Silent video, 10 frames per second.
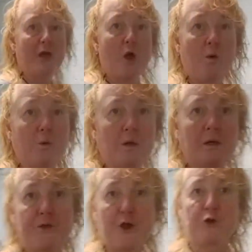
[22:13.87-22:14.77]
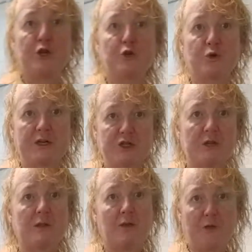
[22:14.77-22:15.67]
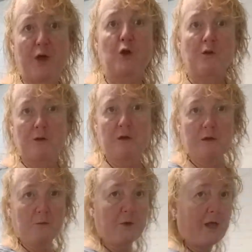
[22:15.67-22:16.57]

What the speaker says: though they're nutrition, that are, we